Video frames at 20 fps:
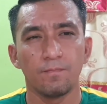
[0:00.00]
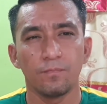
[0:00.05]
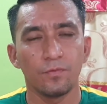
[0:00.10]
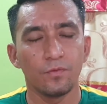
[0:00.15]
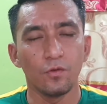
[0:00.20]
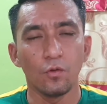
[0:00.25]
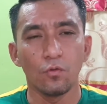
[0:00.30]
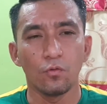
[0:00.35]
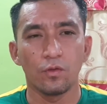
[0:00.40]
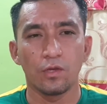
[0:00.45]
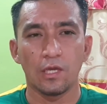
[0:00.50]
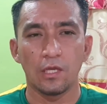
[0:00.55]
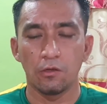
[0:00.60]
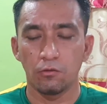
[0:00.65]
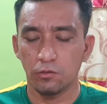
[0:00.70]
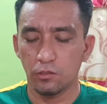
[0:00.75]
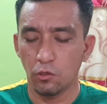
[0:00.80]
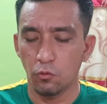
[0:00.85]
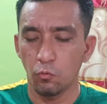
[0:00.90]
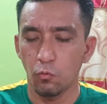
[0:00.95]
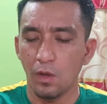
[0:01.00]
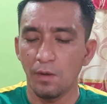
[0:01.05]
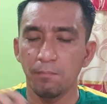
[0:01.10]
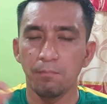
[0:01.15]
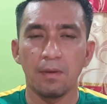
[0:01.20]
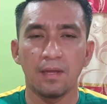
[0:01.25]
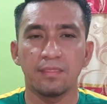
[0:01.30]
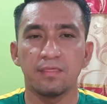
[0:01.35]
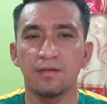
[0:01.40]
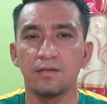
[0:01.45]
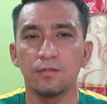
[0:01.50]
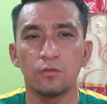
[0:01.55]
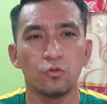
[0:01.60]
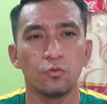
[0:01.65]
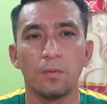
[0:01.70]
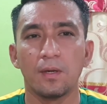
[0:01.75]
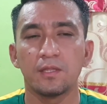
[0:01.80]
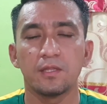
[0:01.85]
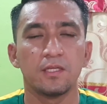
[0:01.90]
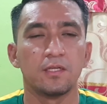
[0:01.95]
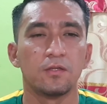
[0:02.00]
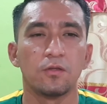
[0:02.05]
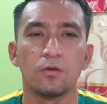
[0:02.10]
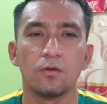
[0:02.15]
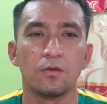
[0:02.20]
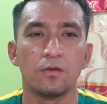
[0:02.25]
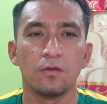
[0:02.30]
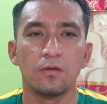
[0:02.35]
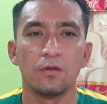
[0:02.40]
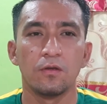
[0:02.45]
No, you cannot count one butter, two butter. No.